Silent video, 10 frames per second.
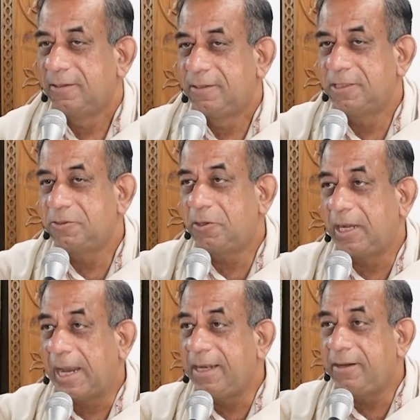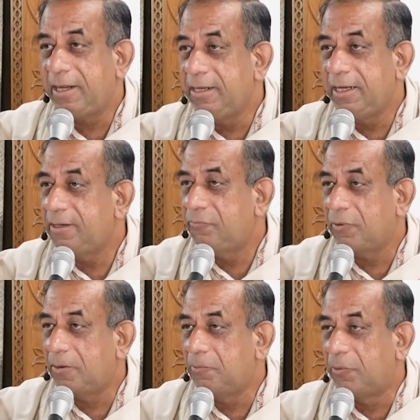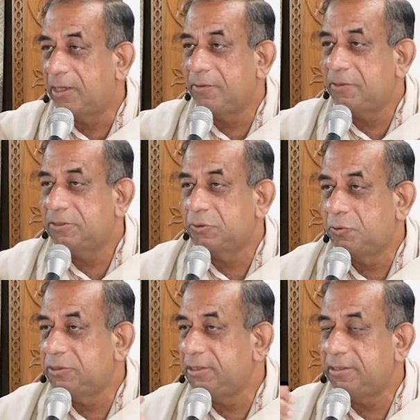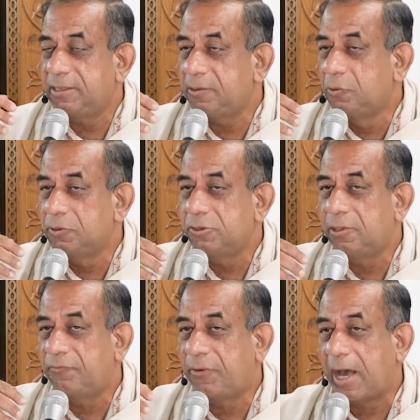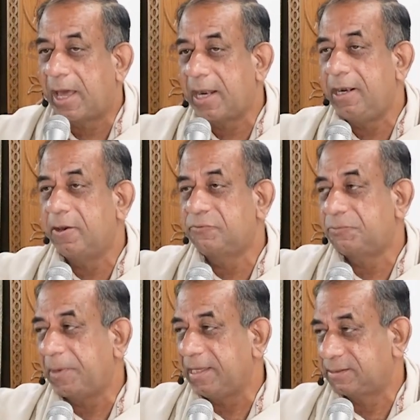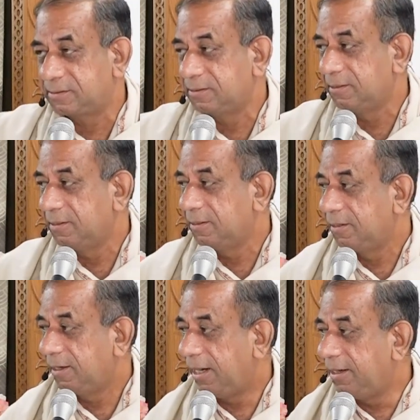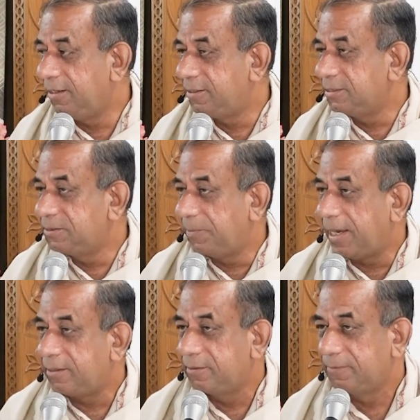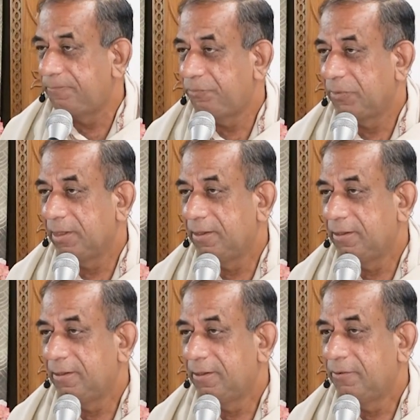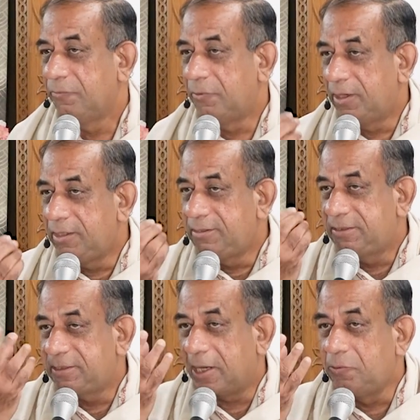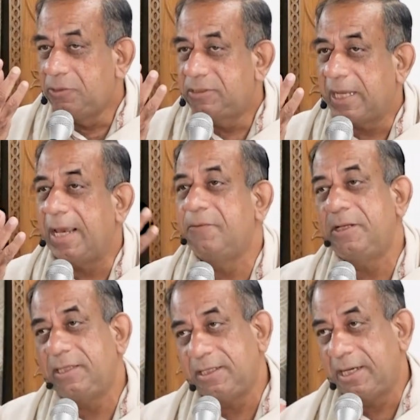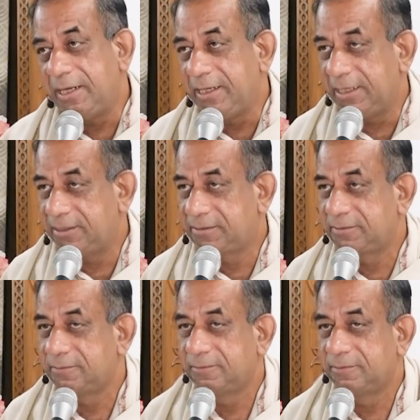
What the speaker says: Does not light radiate from whatever source it is and goes to the far end of space and returns back? Words, sounds, everything radiates.